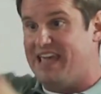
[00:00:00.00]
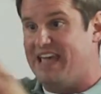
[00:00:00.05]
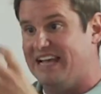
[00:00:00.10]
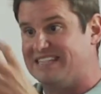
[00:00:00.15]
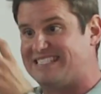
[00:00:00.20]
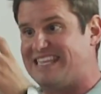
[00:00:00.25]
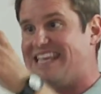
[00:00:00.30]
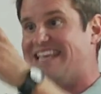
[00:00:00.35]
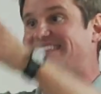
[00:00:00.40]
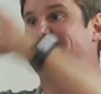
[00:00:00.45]

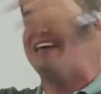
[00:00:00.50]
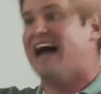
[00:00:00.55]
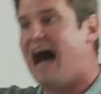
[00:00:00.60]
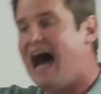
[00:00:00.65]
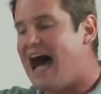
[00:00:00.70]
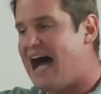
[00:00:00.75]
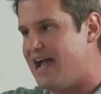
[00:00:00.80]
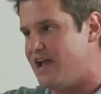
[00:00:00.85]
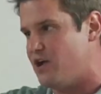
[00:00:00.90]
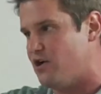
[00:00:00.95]
is the
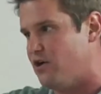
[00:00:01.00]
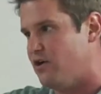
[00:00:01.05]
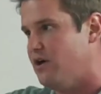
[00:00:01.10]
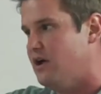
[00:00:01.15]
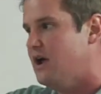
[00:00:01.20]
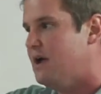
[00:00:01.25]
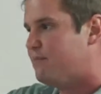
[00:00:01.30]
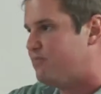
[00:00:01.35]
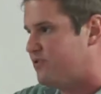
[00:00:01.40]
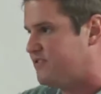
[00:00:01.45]
entire
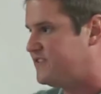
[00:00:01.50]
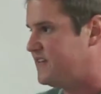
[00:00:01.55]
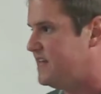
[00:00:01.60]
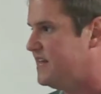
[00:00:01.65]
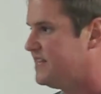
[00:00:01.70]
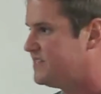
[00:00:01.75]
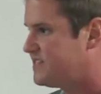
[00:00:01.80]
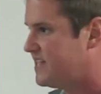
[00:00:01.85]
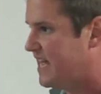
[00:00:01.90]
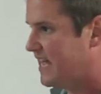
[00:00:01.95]

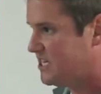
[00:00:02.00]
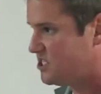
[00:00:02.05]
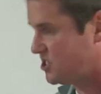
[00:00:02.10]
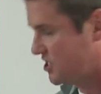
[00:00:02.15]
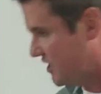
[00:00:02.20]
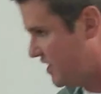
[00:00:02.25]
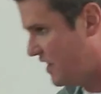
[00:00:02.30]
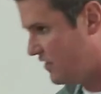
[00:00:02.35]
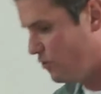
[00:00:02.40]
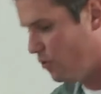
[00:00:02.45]
preceding section.
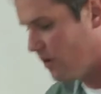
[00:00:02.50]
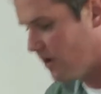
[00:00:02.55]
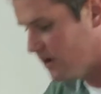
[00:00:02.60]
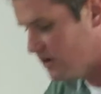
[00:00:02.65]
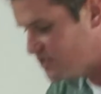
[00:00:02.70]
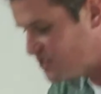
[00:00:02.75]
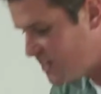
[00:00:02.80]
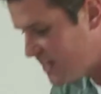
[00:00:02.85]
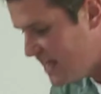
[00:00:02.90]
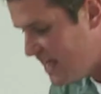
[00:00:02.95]
In other
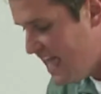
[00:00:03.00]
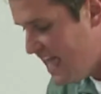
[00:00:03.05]
words,